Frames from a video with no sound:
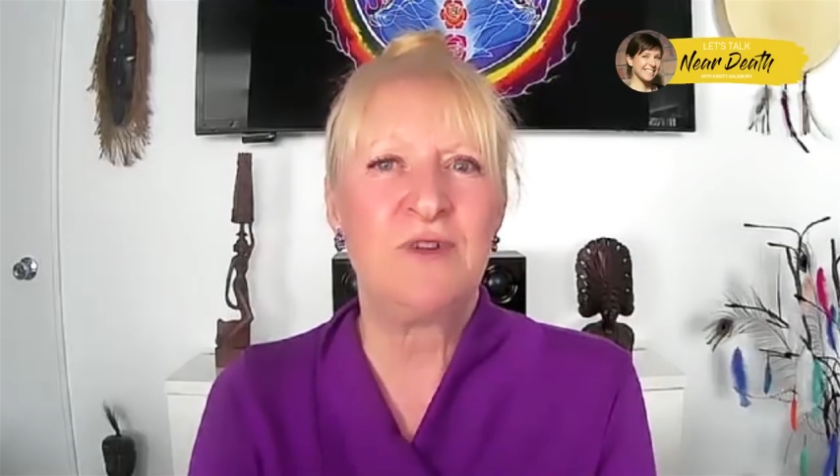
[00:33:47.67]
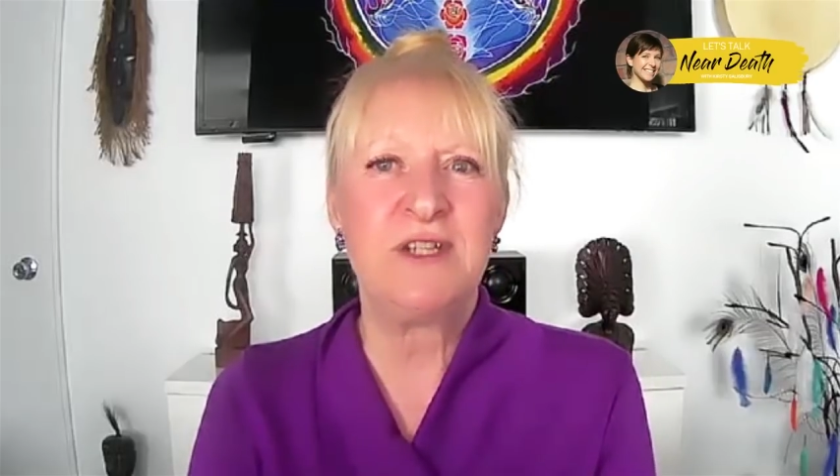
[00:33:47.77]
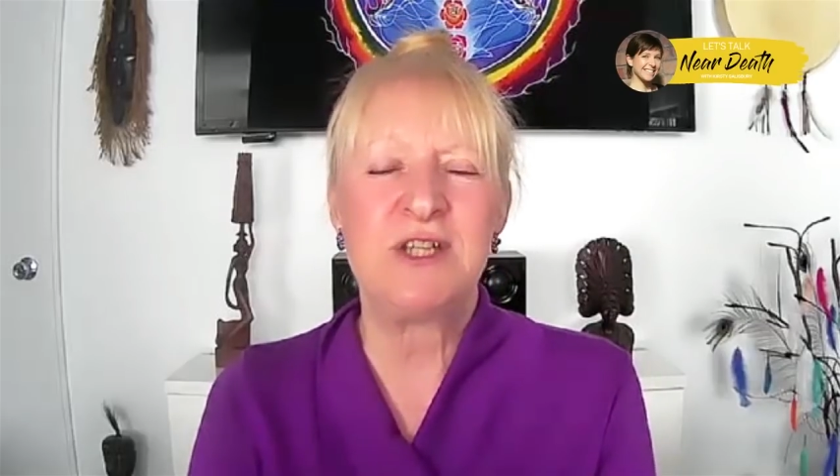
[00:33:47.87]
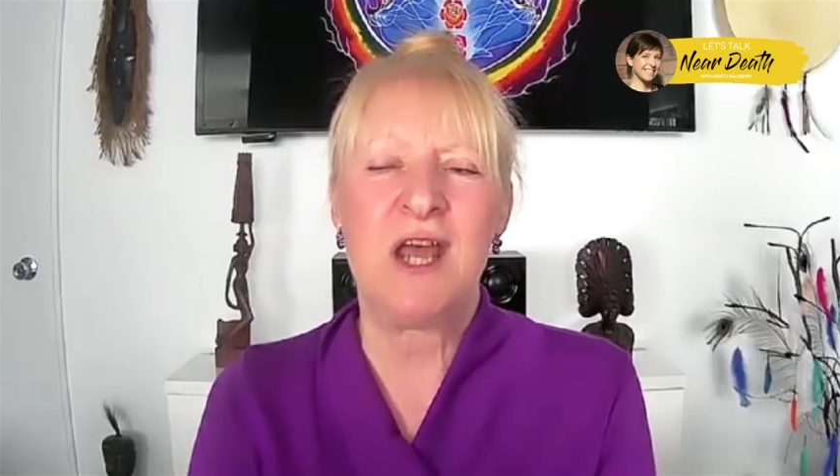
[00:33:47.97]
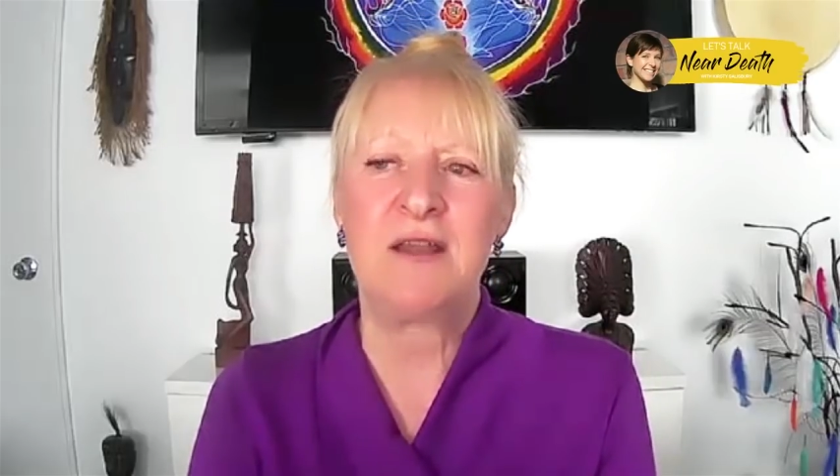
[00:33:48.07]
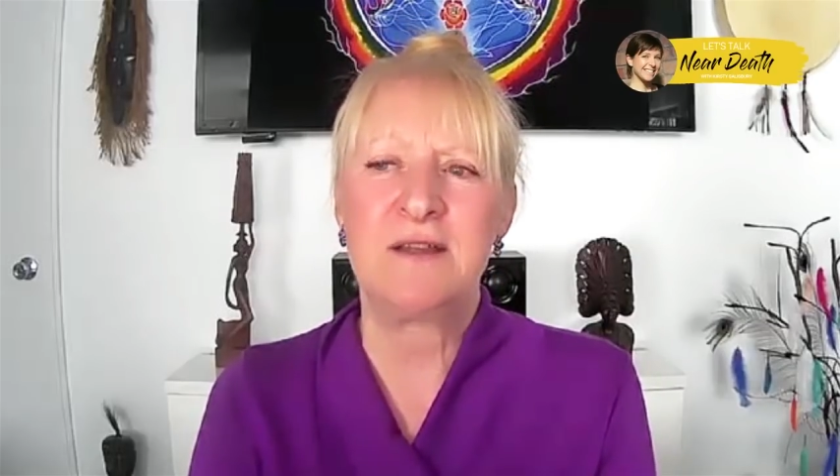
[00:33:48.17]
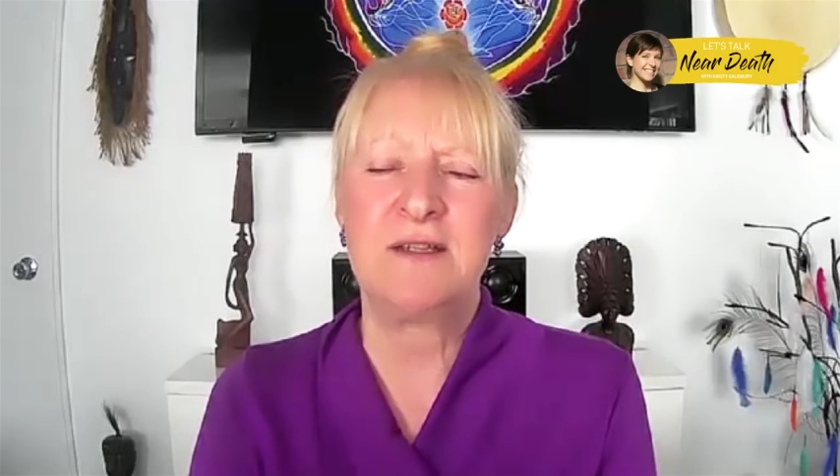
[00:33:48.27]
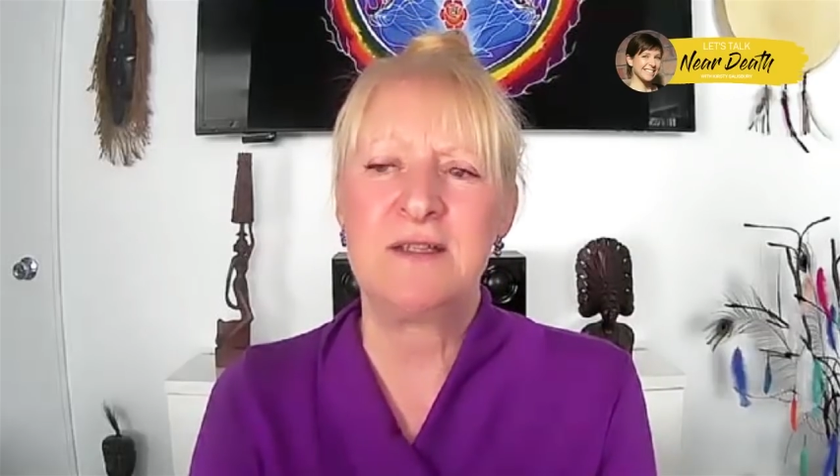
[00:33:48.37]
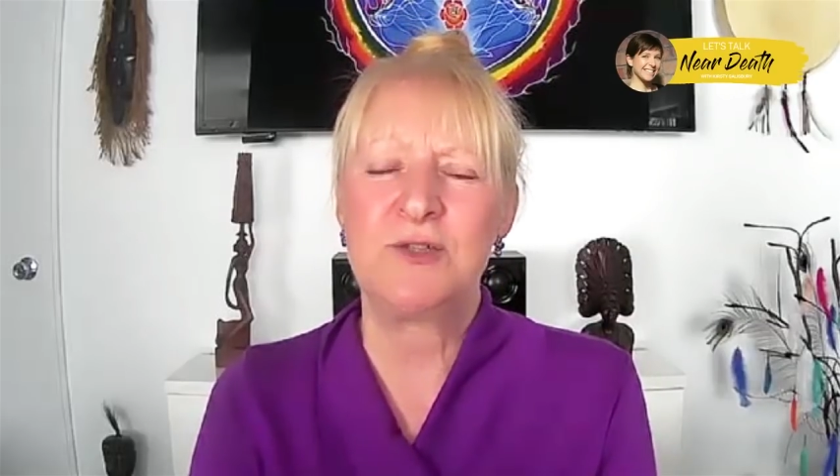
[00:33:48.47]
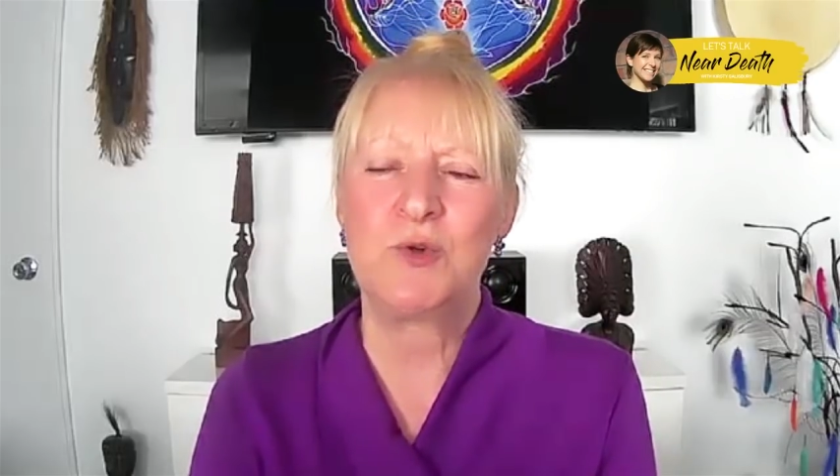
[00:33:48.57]
reach out
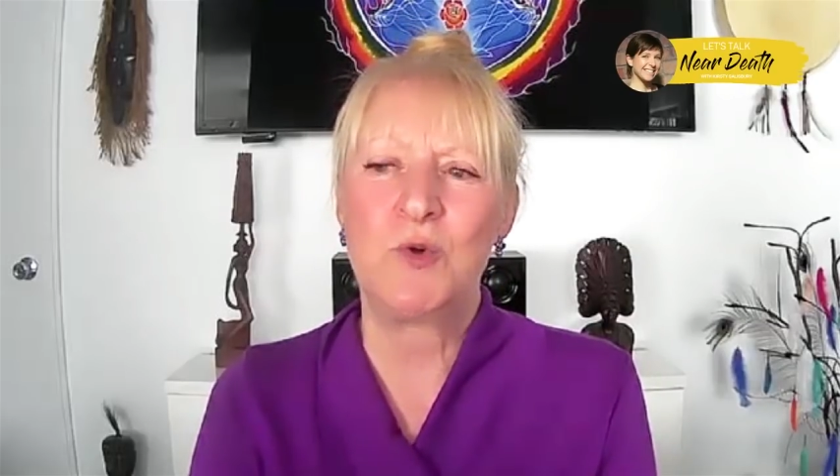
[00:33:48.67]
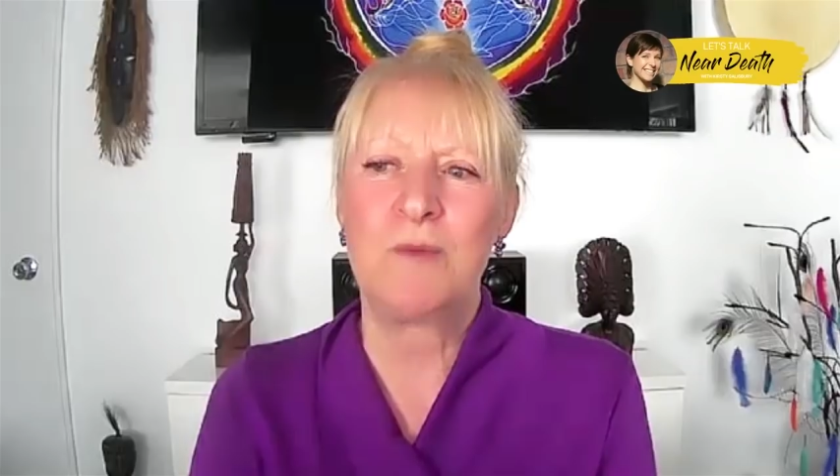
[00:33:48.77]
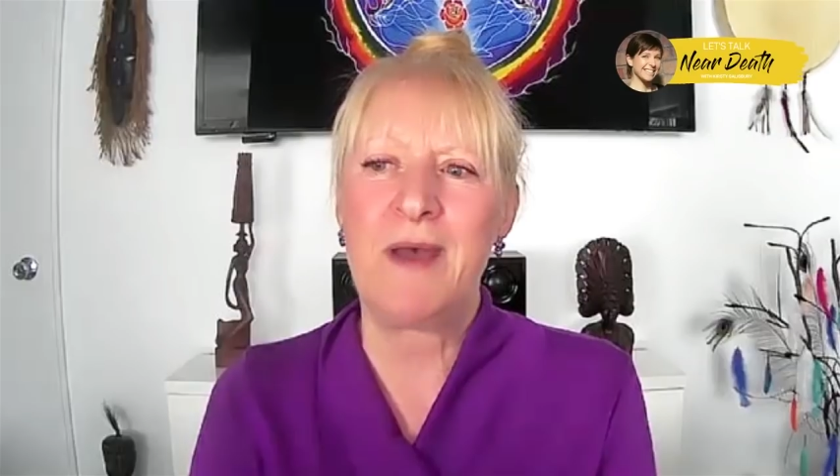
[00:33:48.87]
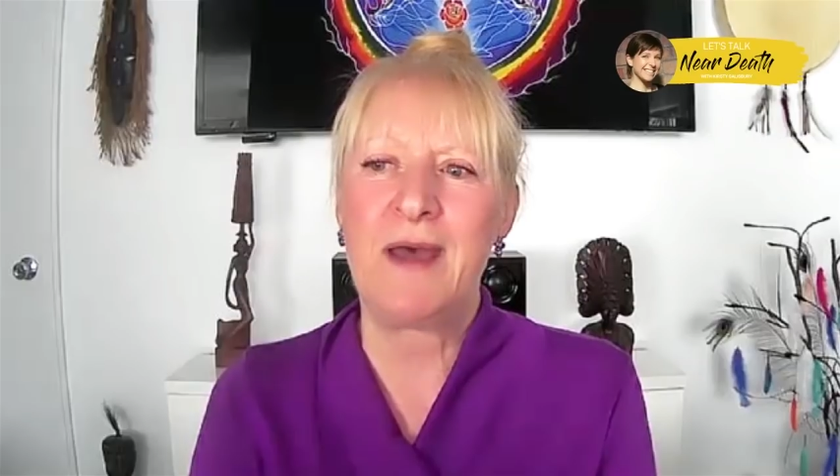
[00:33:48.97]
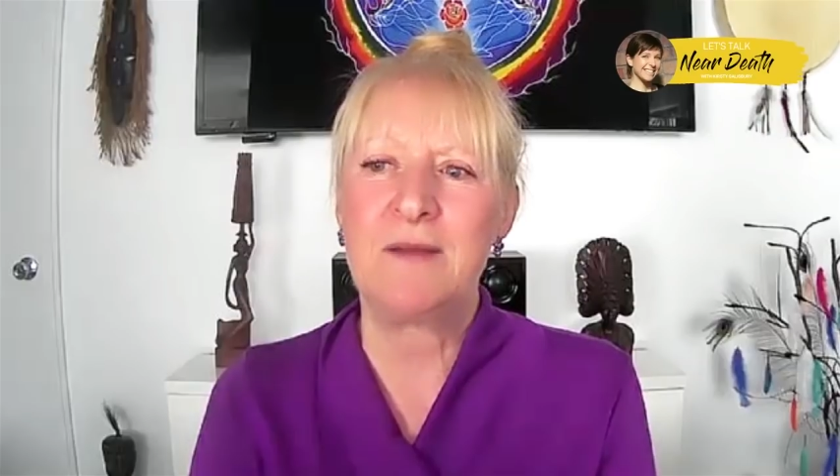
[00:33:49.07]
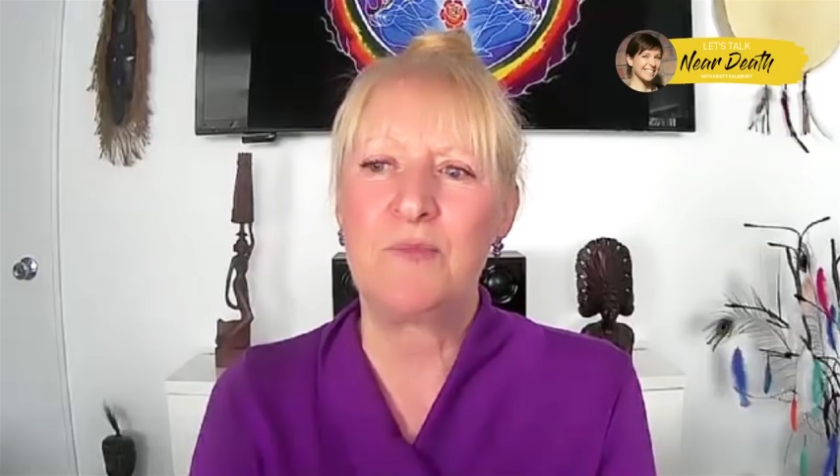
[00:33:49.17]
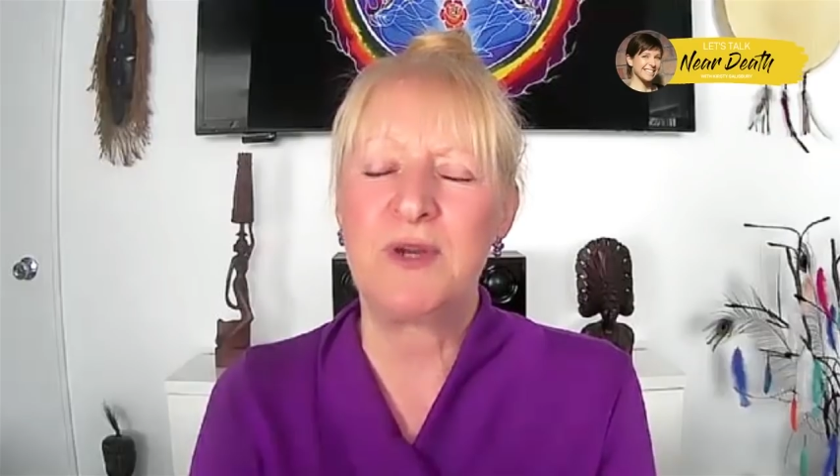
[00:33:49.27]
and talk about it